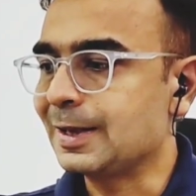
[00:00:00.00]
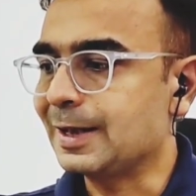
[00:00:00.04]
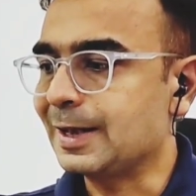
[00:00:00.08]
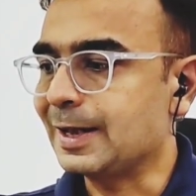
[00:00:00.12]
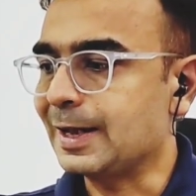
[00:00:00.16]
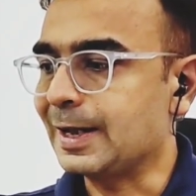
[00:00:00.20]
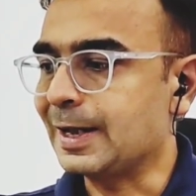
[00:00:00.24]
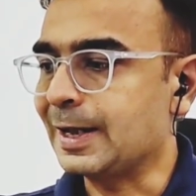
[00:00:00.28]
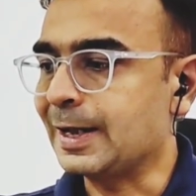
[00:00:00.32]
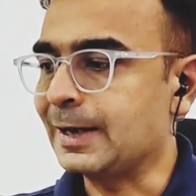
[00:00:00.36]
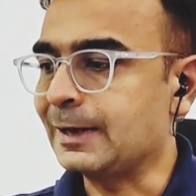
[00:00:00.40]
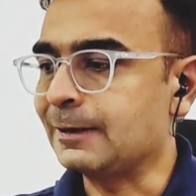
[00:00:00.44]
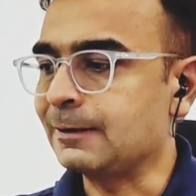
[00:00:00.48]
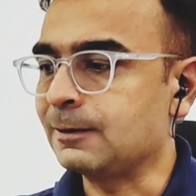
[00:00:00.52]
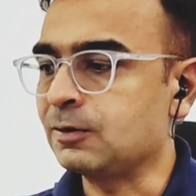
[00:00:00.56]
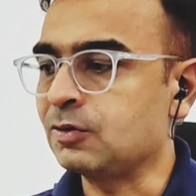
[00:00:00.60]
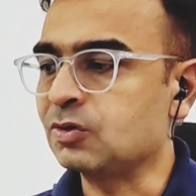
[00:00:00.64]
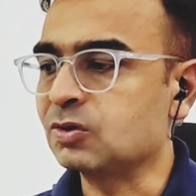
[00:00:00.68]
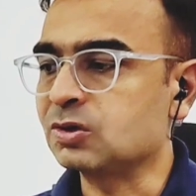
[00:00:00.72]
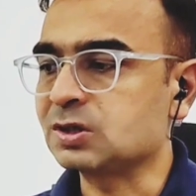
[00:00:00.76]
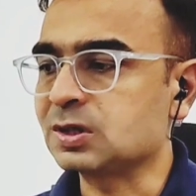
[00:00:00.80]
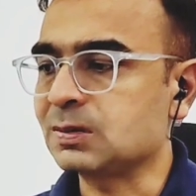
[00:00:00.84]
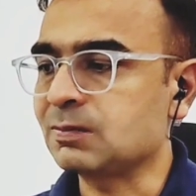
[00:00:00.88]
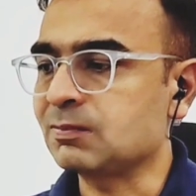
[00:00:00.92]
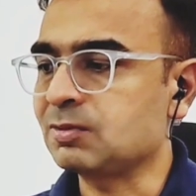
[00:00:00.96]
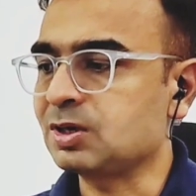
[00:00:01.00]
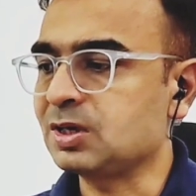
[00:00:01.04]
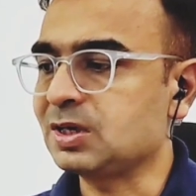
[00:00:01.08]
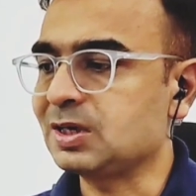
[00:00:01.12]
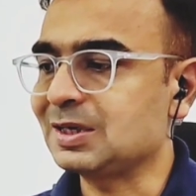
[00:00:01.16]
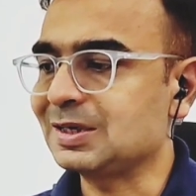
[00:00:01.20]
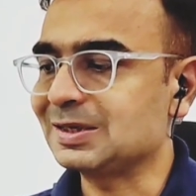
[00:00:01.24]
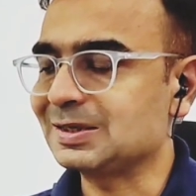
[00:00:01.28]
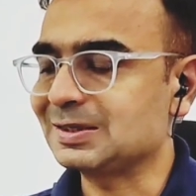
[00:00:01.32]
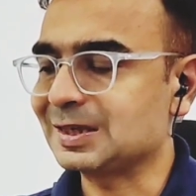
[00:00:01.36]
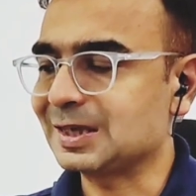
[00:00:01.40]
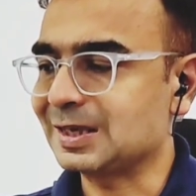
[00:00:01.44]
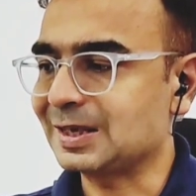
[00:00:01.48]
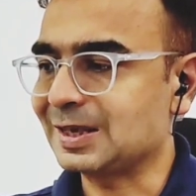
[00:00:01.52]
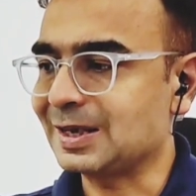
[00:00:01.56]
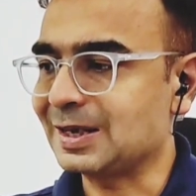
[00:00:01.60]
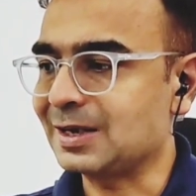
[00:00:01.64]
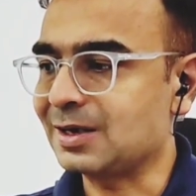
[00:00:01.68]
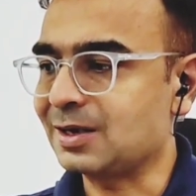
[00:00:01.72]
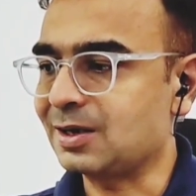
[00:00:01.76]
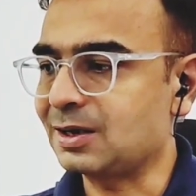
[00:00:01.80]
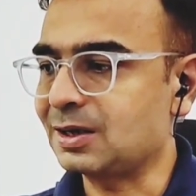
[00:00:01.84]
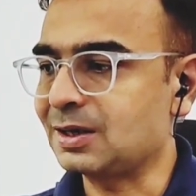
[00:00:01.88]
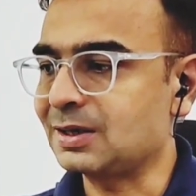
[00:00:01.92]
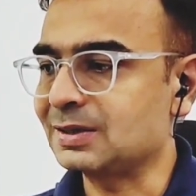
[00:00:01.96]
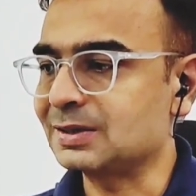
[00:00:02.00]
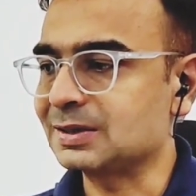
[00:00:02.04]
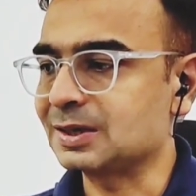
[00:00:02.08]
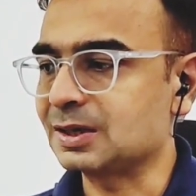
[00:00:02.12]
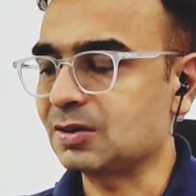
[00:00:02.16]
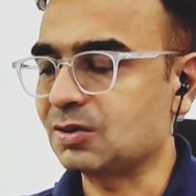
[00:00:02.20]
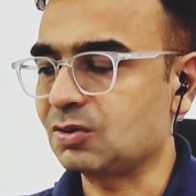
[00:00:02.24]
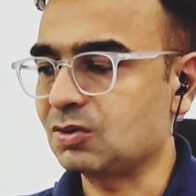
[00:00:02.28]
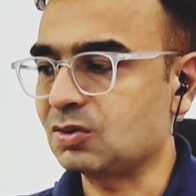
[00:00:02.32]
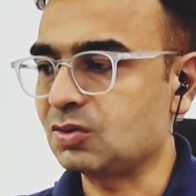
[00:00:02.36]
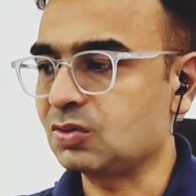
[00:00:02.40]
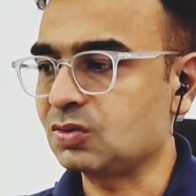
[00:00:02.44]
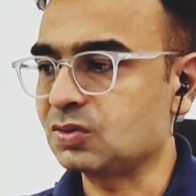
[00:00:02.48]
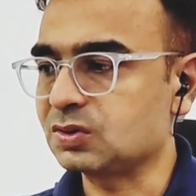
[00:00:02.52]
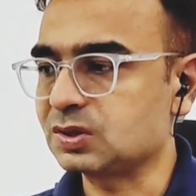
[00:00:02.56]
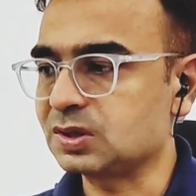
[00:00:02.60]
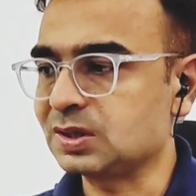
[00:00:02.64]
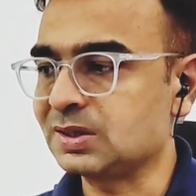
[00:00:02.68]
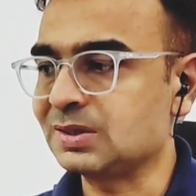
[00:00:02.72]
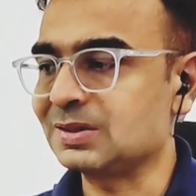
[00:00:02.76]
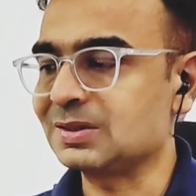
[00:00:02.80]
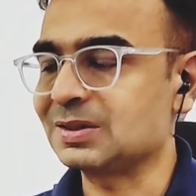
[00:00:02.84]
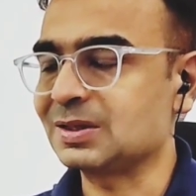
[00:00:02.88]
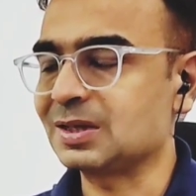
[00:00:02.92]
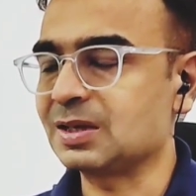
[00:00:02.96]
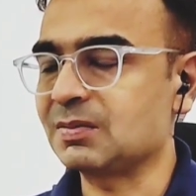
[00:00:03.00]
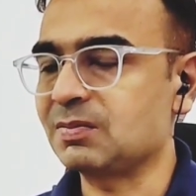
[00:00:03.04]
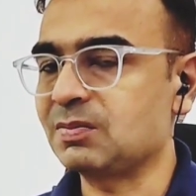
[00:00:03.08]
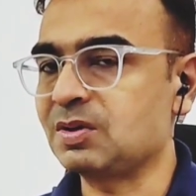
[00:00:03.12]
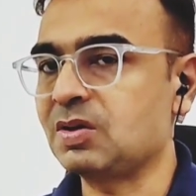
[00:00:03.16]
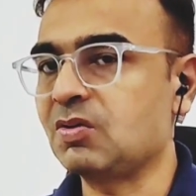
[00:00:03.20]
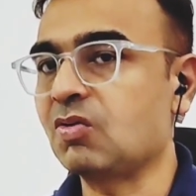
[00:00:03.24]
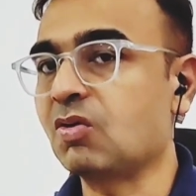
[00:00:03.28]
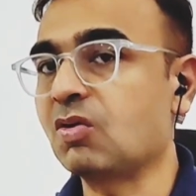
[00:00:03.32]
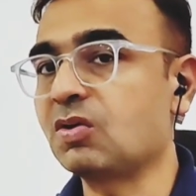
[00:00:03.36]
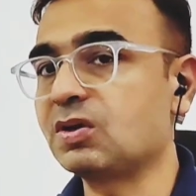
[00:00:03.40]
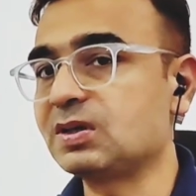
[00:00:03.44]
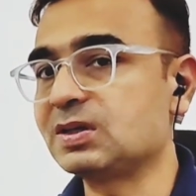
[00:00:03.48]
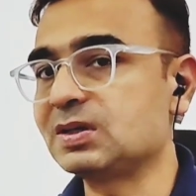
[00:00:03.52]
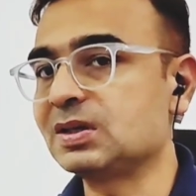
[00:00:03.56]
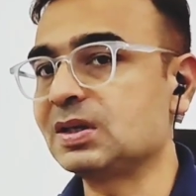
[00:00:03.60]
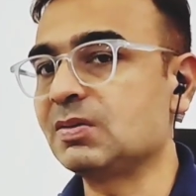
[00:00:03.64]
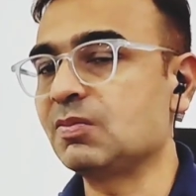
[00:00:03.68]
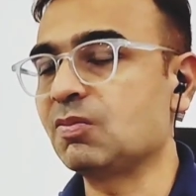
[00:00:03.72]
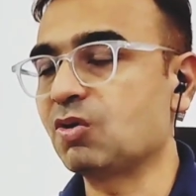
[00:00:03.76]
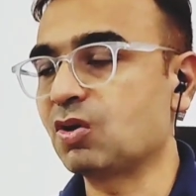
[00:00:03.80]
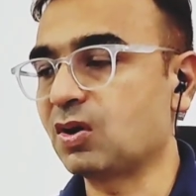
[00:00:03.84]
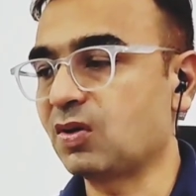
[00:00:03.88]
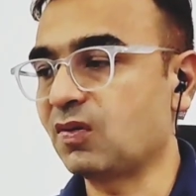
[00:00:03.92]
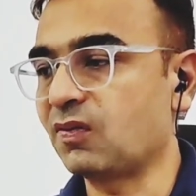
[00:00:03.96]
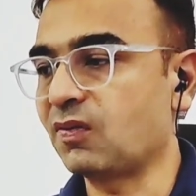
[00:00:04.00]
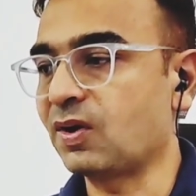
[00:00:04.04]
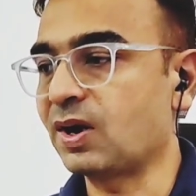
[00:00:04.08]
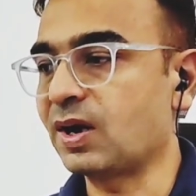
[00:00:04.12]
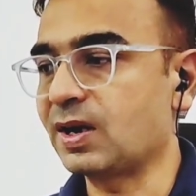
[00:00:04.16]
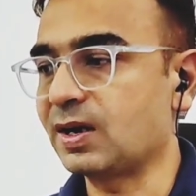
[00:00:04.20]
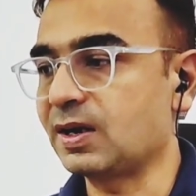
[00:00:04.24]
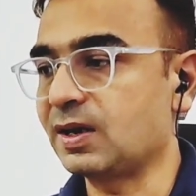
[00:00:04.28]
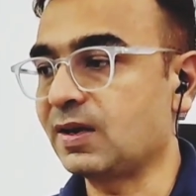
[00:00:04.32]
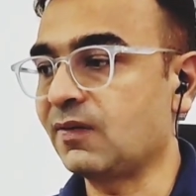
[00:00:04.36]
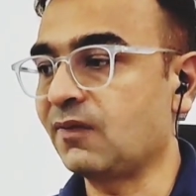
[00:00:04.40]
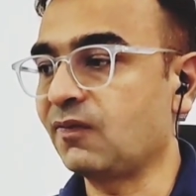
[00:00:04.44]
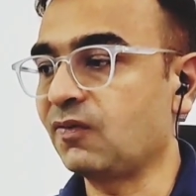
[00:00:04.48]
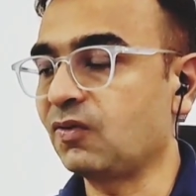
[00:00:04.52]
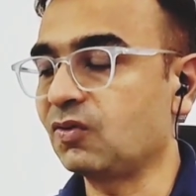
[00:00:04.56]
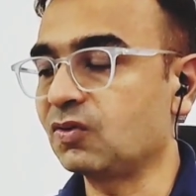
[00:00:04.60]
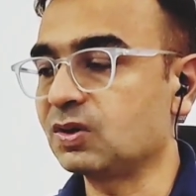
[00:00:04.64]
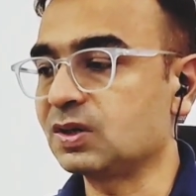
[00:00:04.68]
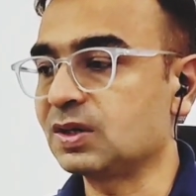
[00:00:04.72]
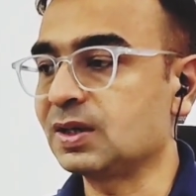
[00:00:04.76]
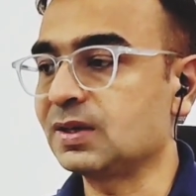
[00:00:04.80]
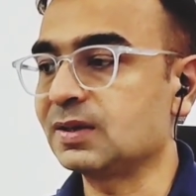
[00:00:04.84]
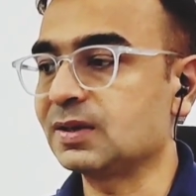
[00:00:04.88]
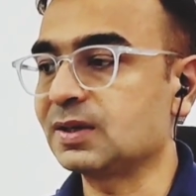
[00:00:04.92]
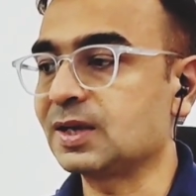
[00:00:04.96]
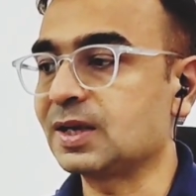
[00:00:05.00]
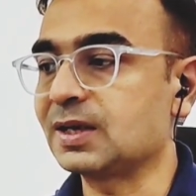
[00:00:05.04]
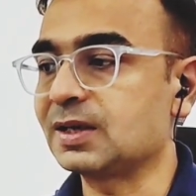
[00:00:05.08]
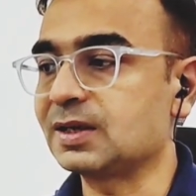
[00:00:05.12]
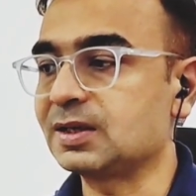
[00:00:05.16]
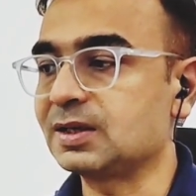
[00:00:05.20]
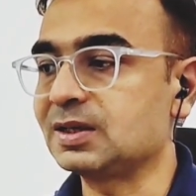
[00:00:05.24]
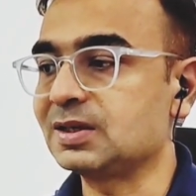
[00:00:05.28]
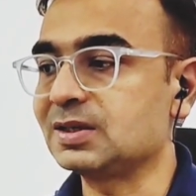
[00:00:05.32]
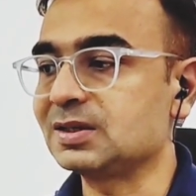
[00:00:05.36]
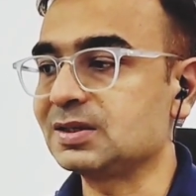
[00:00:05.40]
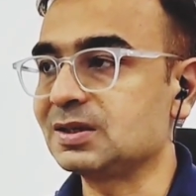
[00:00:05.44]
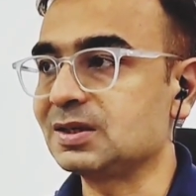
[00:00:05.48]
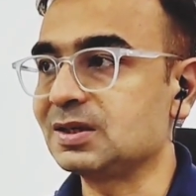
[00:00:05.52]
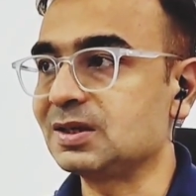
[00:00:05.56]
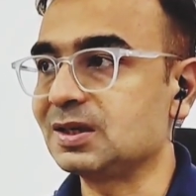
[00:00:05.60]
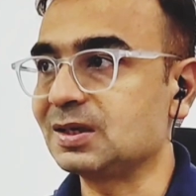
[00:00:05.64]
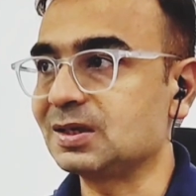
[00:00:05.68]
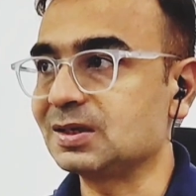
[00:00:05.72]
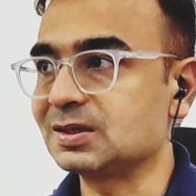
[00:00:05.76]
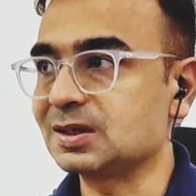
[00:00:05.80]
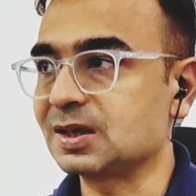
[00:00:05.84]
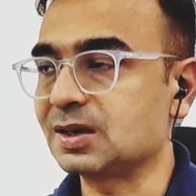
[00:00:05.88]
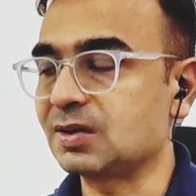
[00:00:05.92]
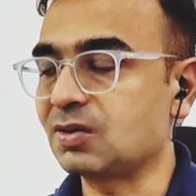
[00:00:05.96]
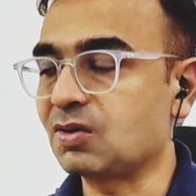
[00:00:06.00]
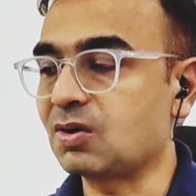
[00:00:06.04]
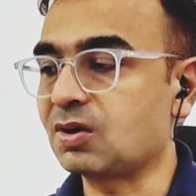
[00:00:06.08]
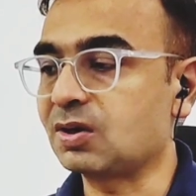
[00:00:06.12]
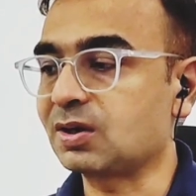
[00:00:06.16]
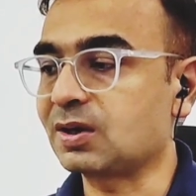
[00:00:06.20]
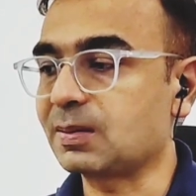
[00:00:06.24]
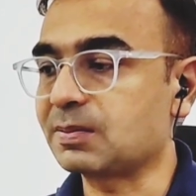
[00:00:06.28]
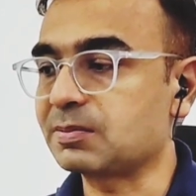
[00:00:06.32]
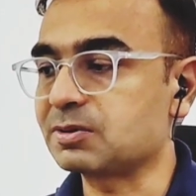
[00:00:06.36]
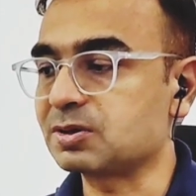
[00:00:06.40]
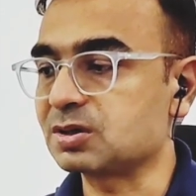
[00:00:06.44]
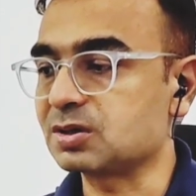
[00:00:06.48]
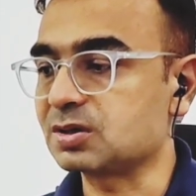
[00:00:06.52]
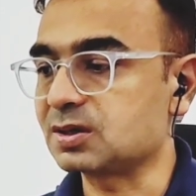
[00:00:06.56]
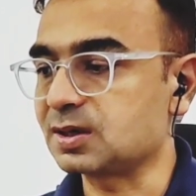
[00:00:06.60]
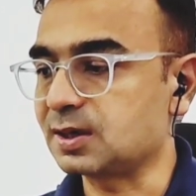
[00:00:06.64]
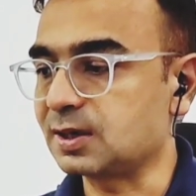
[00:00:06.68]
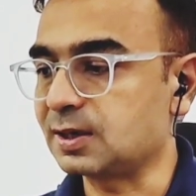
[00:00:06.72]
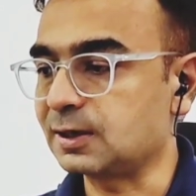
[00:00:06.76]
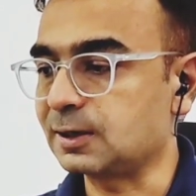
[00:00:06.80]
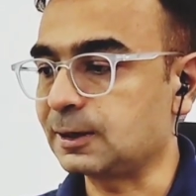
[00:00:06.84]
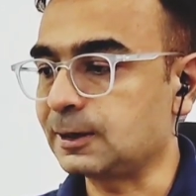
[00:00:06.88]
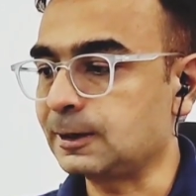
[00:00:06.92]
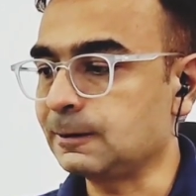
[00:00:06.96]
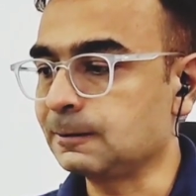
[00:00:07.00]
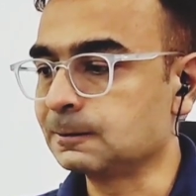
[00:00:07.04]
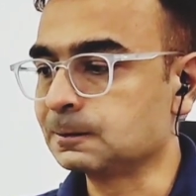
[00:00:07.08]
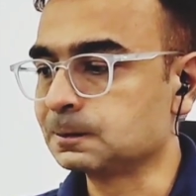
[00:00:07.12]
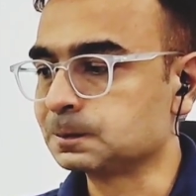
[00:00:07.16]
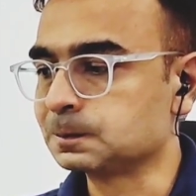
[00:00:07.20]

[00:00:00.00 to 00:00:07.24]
and you know some details like address and all those things can be all easily modified if you think that these details are not captured correctly